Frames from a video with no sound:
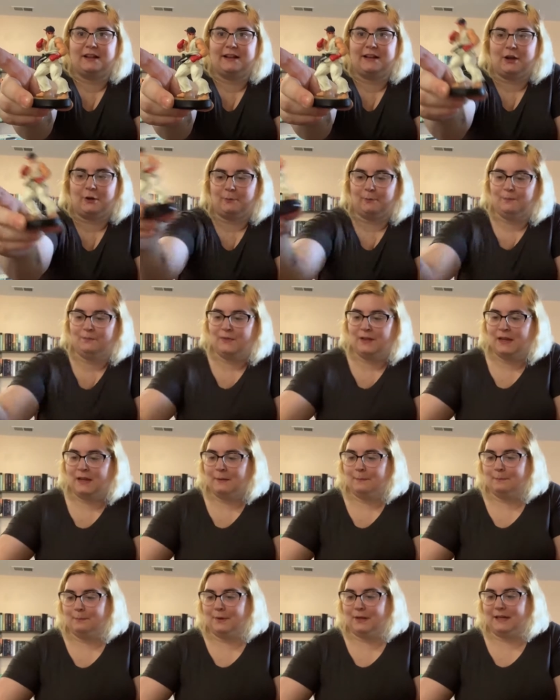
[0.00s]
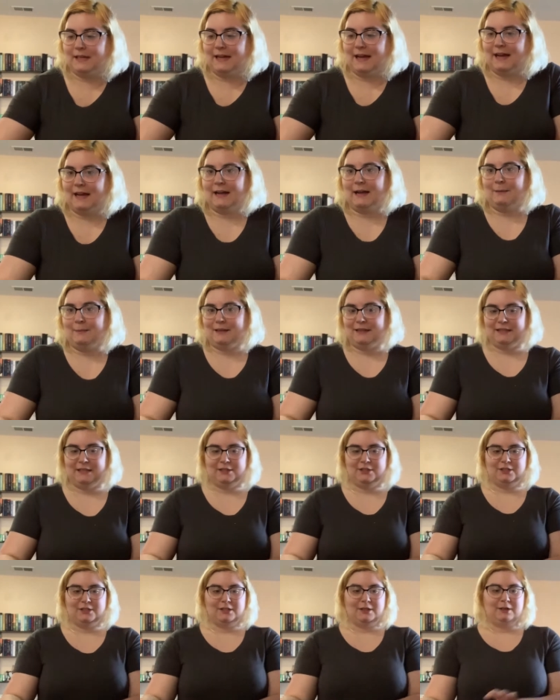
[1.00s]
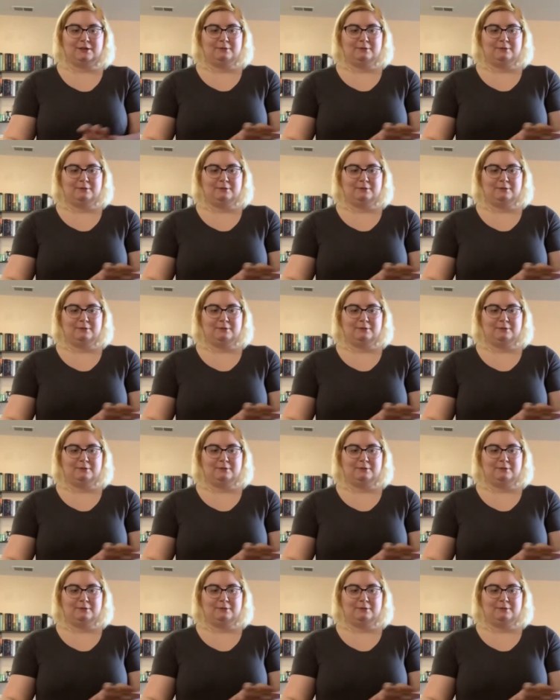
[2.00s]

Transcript: I know. But yeah, I mean, these,